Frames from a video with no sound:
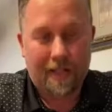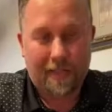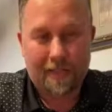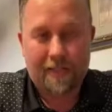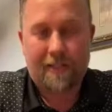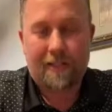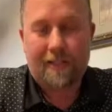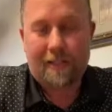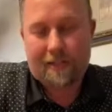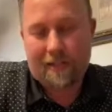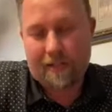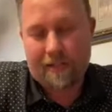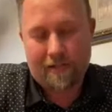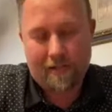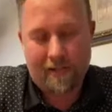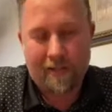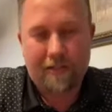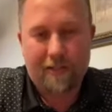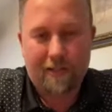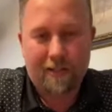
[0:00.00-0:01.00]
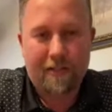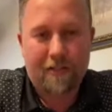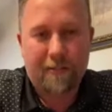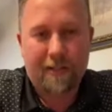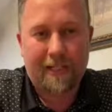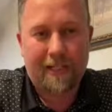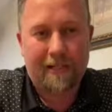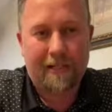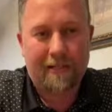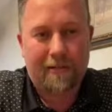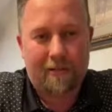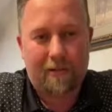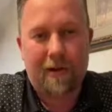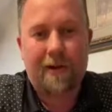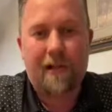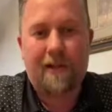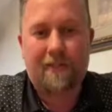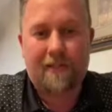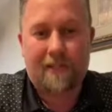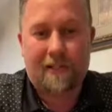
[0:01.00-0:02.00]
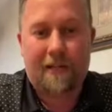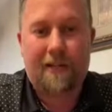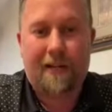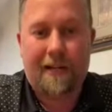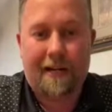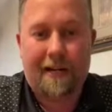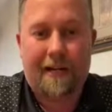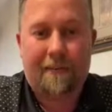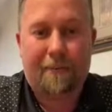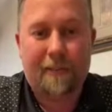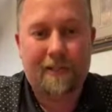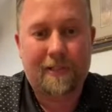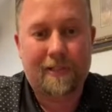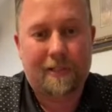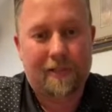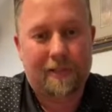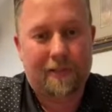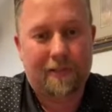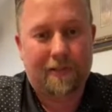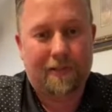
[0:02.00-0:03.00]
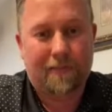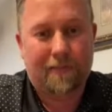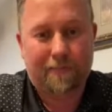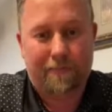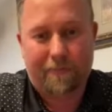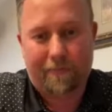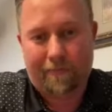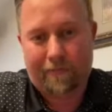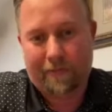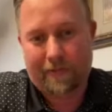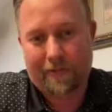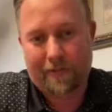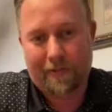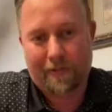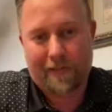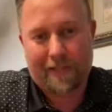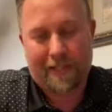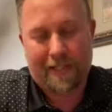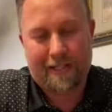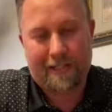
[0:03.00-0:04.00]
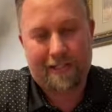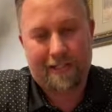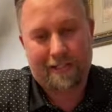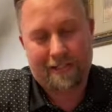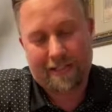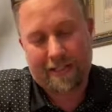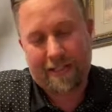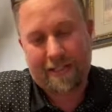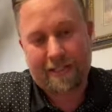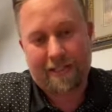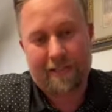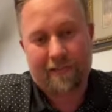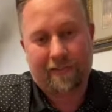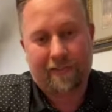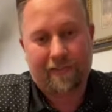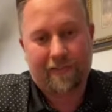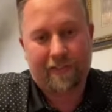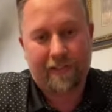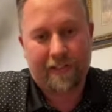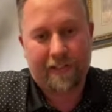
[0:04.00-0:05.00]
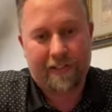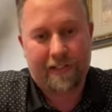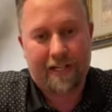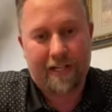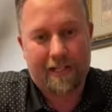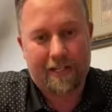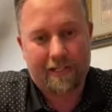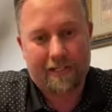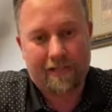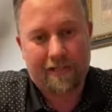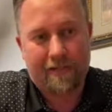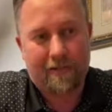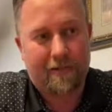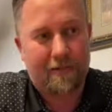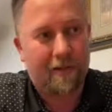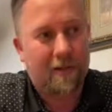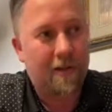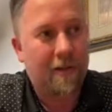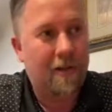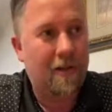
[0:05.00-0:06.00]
Yeah, there's still a little bit. The runoff starting to happen, so it's kind of tough to fish that. So